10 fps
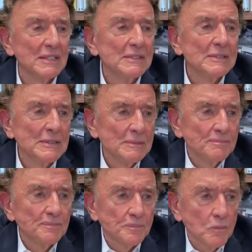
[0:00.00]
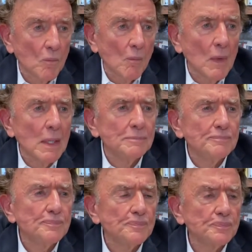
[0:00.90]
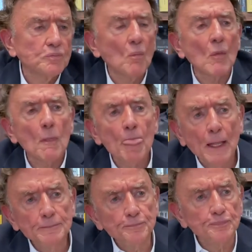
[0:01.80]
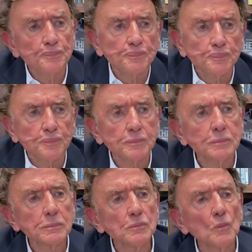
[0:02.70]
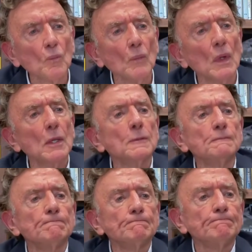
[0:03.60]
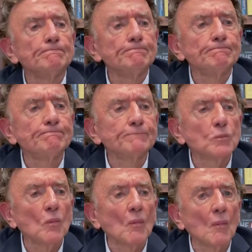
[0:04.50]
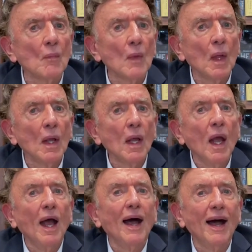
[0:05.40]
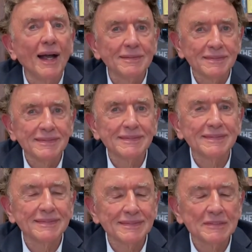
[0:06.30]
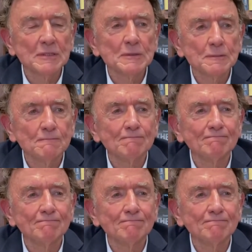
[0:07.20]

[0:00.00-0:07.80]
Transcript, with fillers: Mm -hmm. Good. So now, when uh, when did you start uh, trading and getting involved in uh, in, ah. uh, in, business?